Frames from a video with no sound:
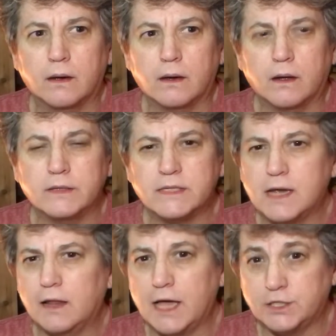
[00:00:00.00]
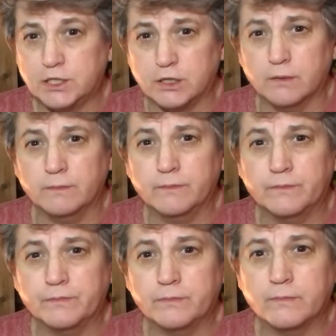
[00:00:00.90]
On this day last year,
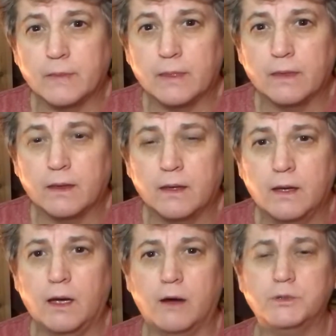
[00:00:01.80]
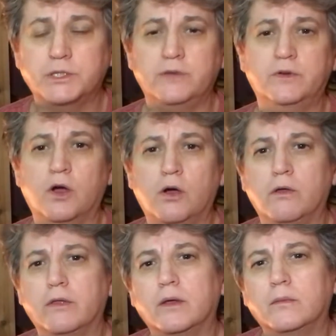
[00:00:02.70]
I received a
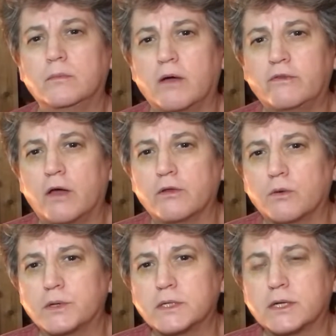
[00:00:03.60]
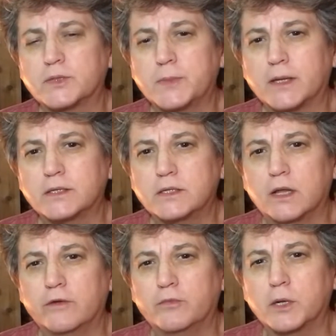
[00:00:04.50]
call that my father wasn't expected to
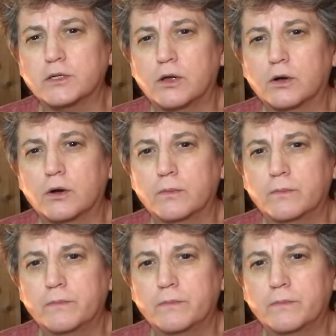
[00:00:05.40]
live much longer,